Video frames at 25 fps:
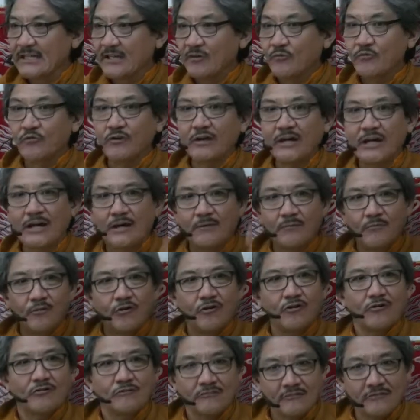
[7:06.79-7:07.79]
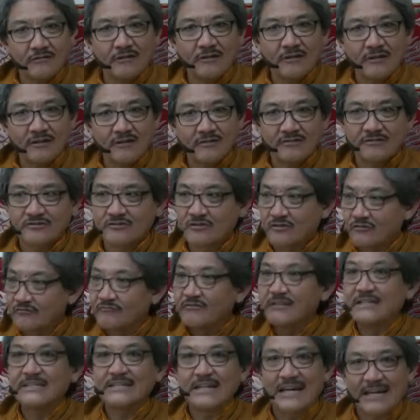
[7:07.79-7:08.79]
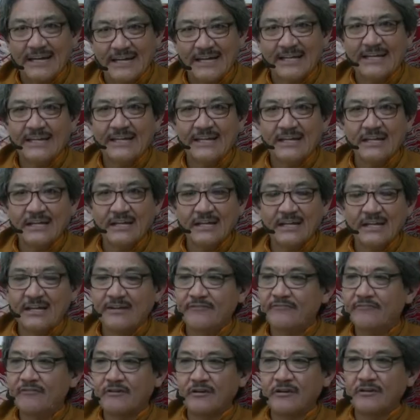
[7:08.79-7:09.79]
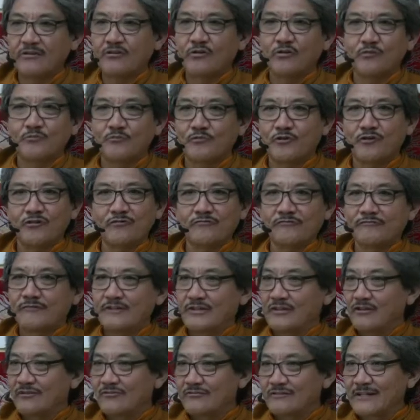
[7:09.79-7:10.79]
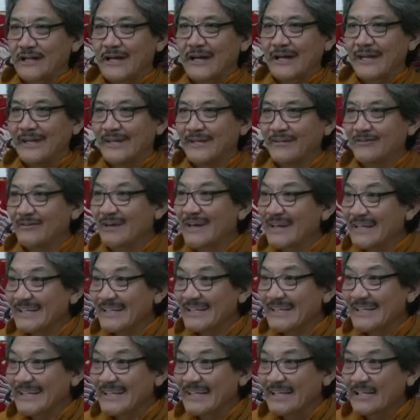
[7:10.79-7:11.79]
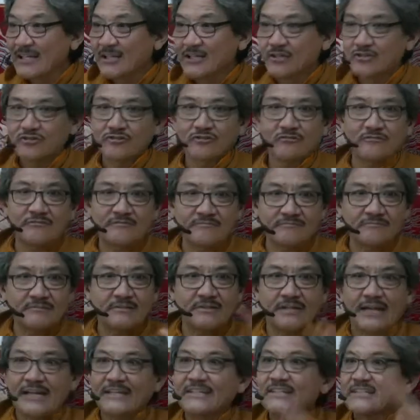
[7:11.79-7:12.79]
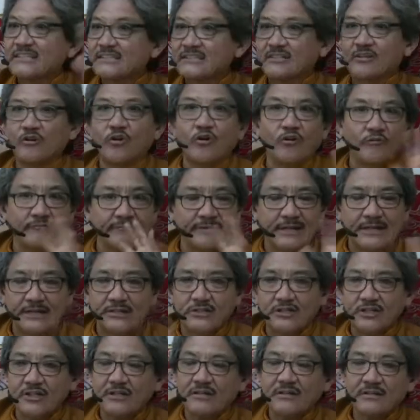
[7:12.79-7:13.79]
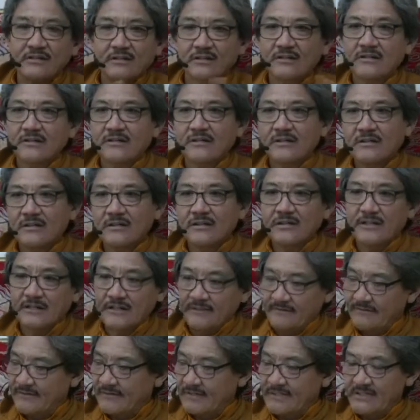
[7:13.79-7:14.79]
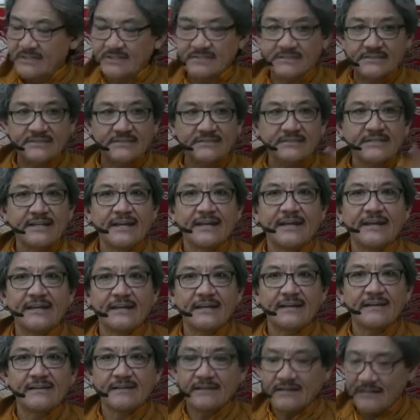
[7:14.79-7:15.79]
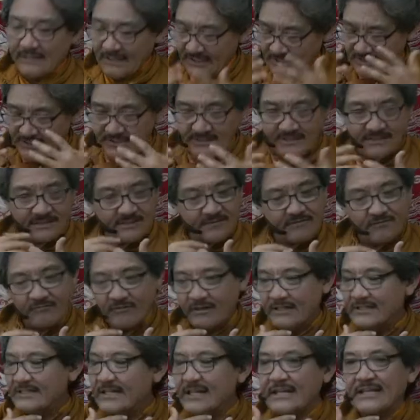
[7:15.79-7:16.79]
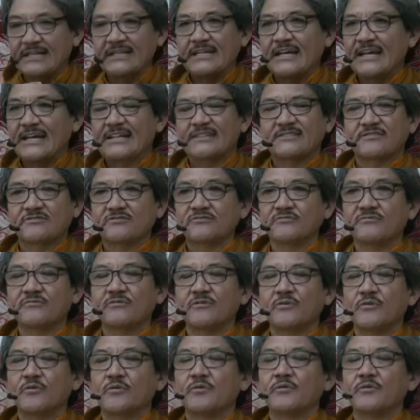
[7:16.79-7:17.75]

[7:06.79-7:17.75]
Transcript: We are born, so we die. If we are not born, we don't die, right? So that is law of nature. It is there, one day it has to go.